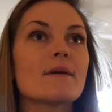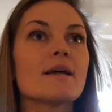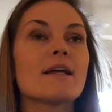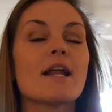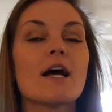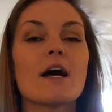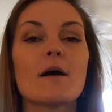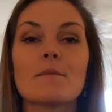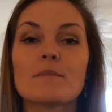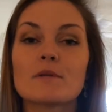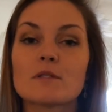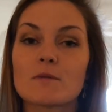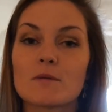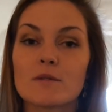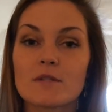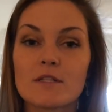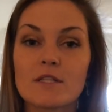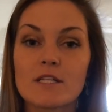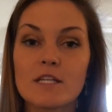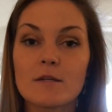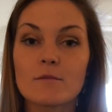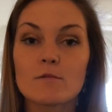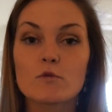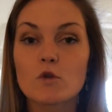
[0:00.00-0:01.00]
It helps
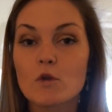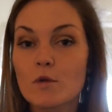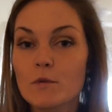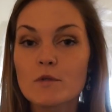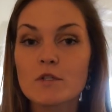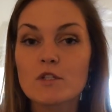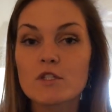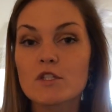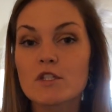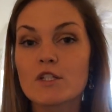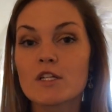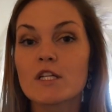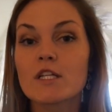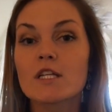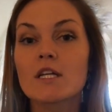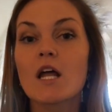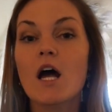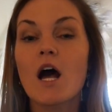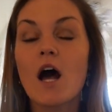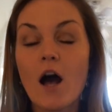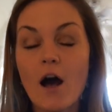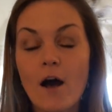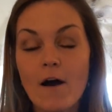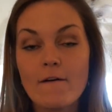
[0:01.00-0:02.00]
with the
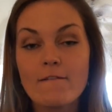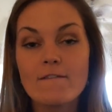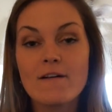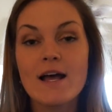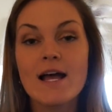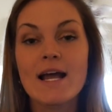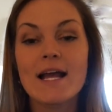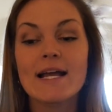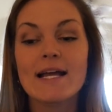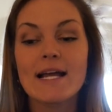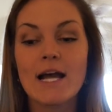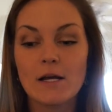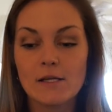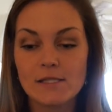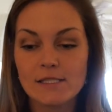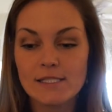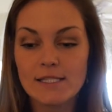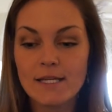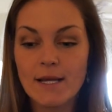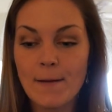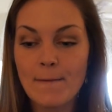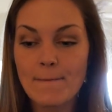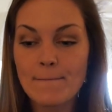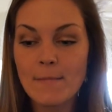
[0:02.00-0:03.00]
absorption of
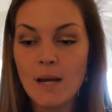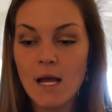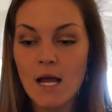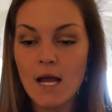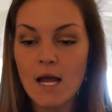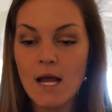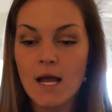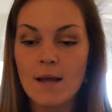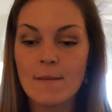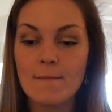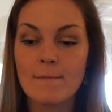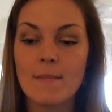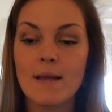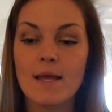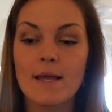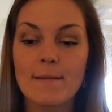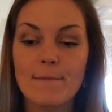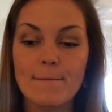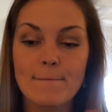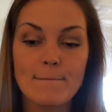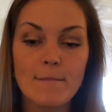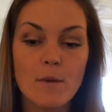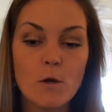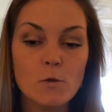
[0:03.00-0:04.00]
calcium,
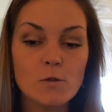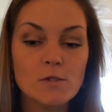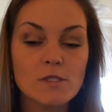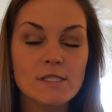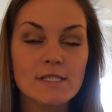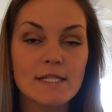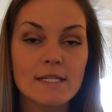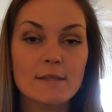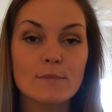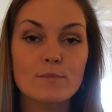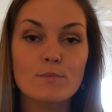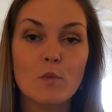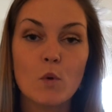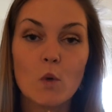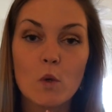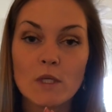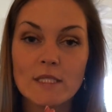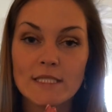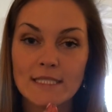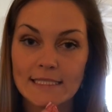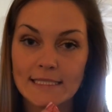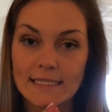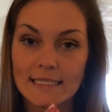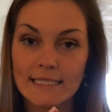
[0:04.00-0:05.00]
and most
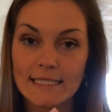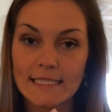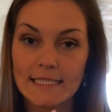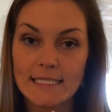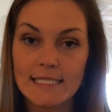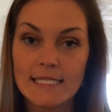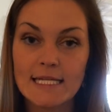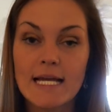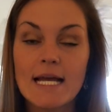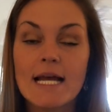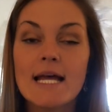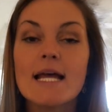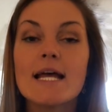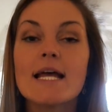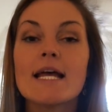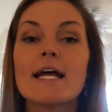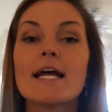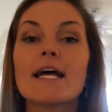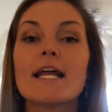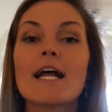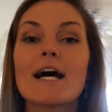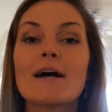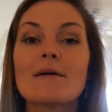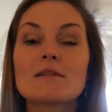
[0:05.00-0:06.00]
importantly,
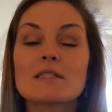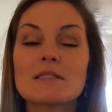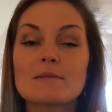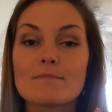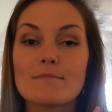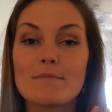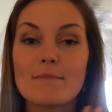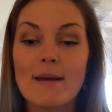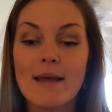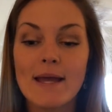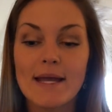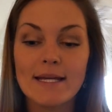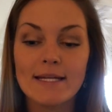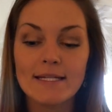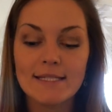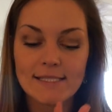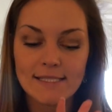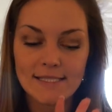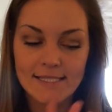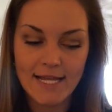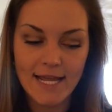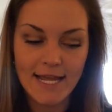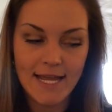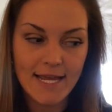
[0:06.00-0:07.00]
it helps
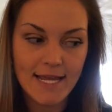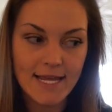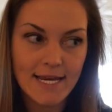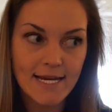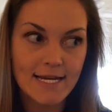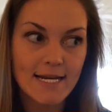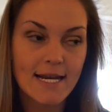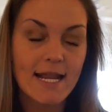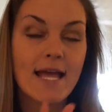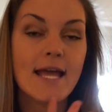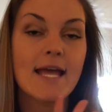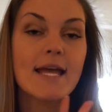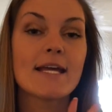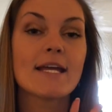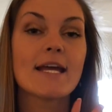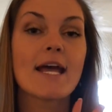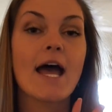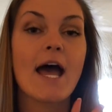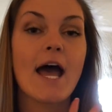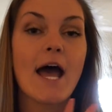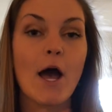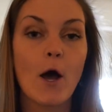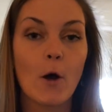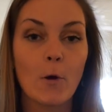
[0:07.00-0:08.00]
maintain a
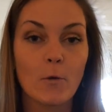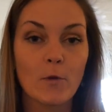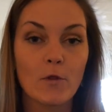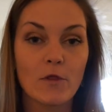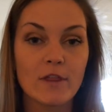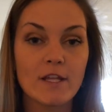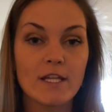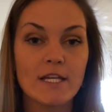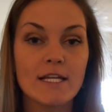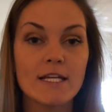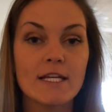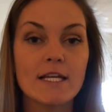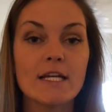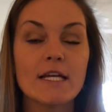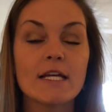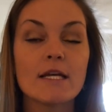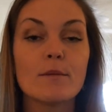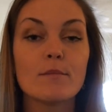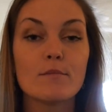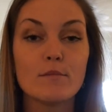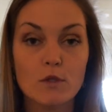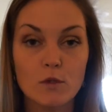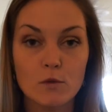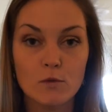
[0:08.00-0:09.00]
healthy
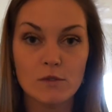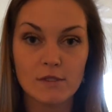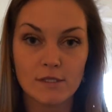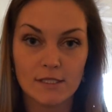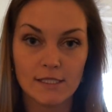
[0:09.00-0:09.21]
immune